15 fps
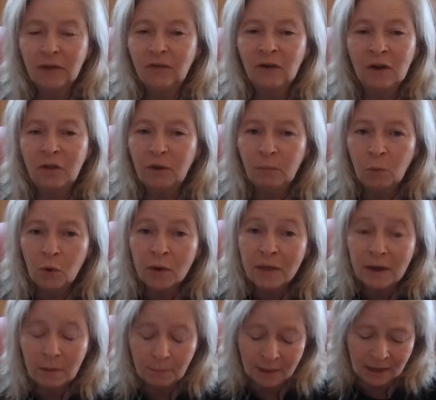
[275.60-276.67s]
as nothing more
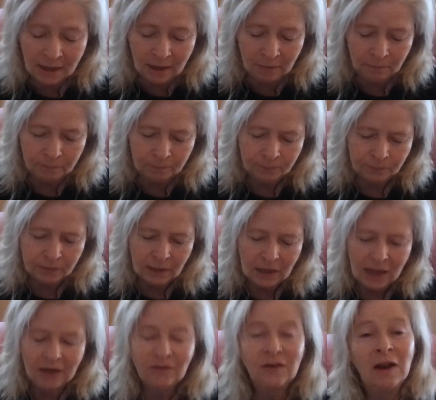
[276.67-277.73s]
than a man,
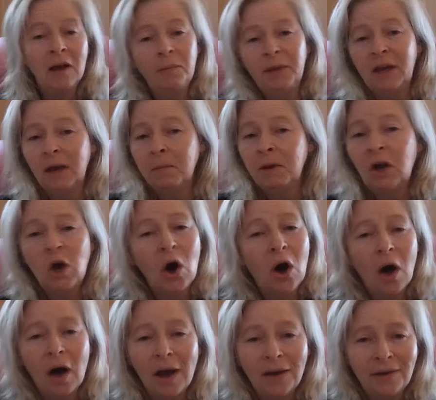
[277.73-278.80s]
has now become a
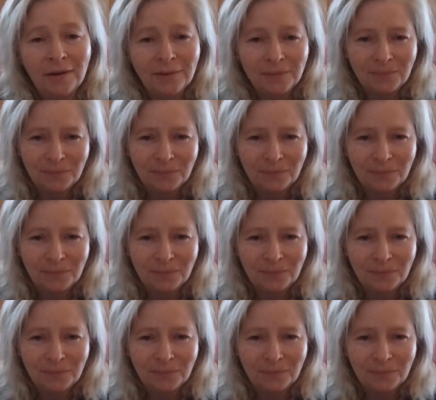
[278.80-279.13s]
god